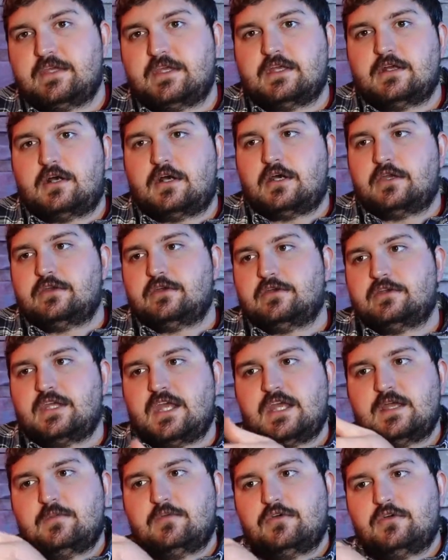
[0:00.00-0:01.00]
it on their
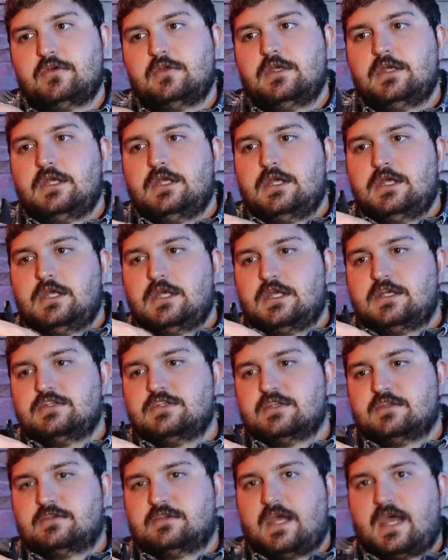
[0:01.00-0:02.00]
table and
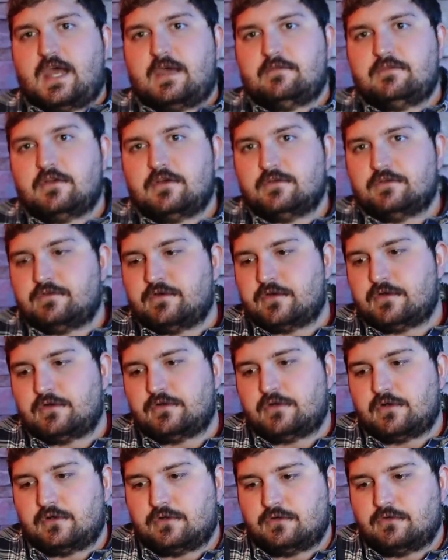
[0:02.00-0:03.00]
just have their
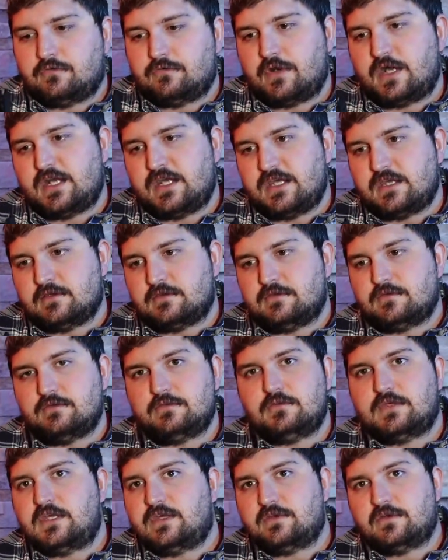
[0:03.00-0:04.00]
phone ready
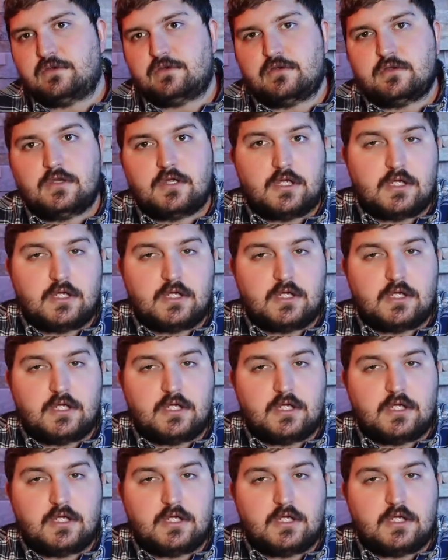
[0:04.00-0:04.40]
to either